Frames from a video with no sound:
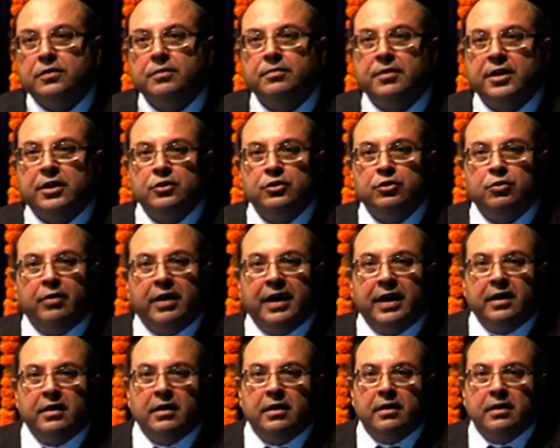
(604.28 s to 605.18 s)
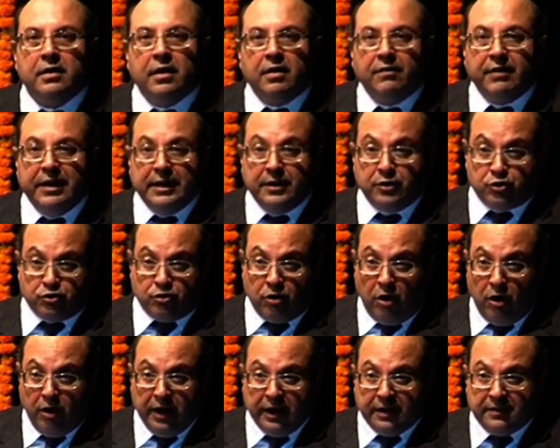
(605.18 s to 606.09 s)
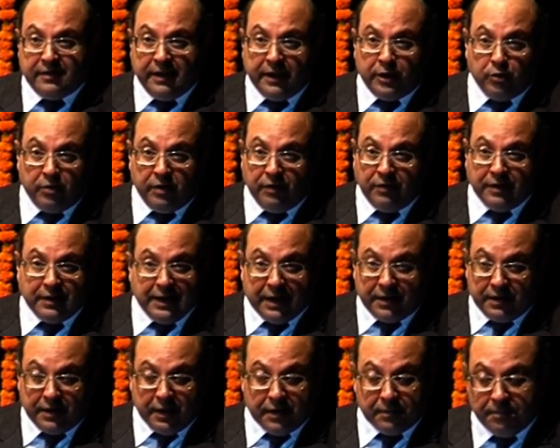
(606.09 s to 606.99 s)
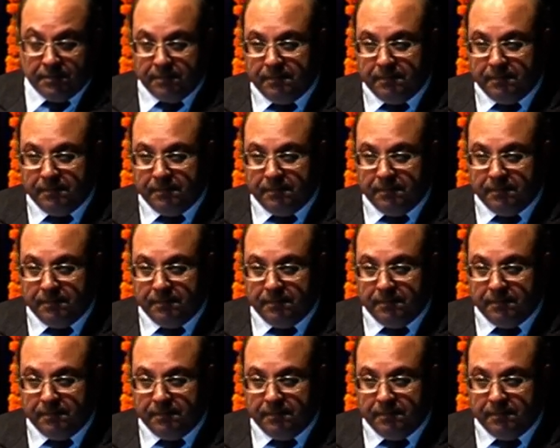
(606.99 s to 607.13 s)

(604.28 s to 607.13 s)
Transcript: because you had a very strong executive at that time.